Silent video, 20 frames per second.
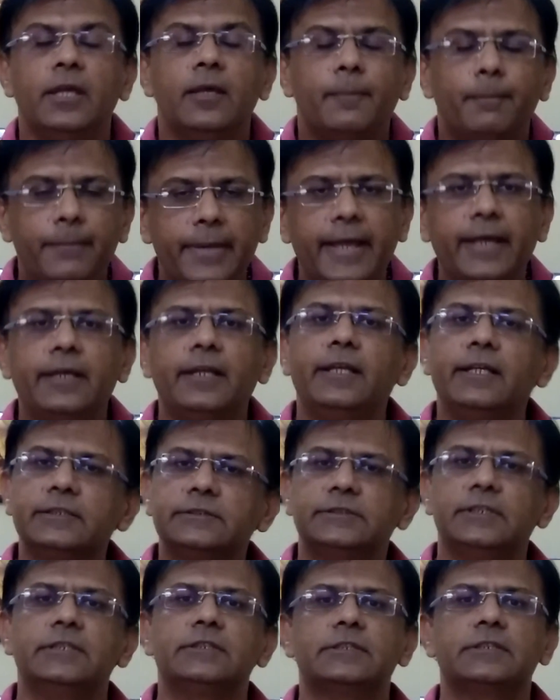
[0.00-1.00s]
bank
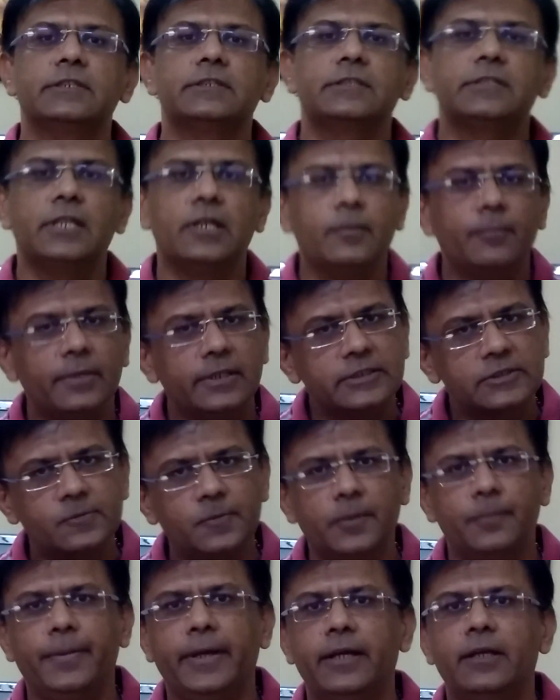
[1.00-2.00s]
reconciliation statement is
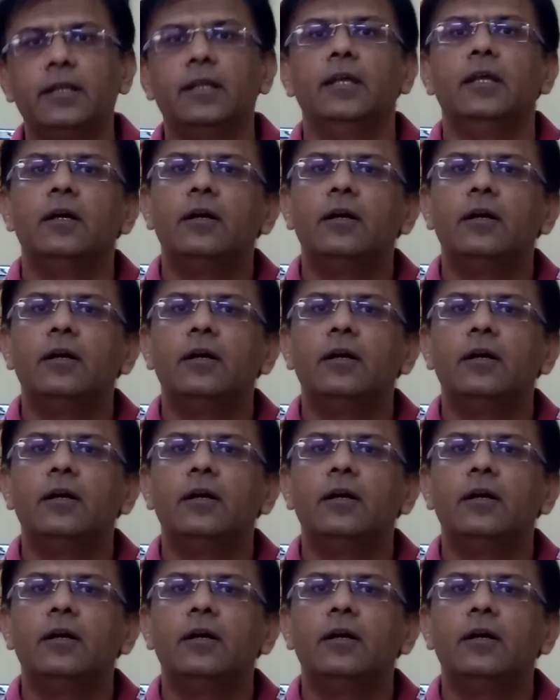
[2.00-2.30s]
prepared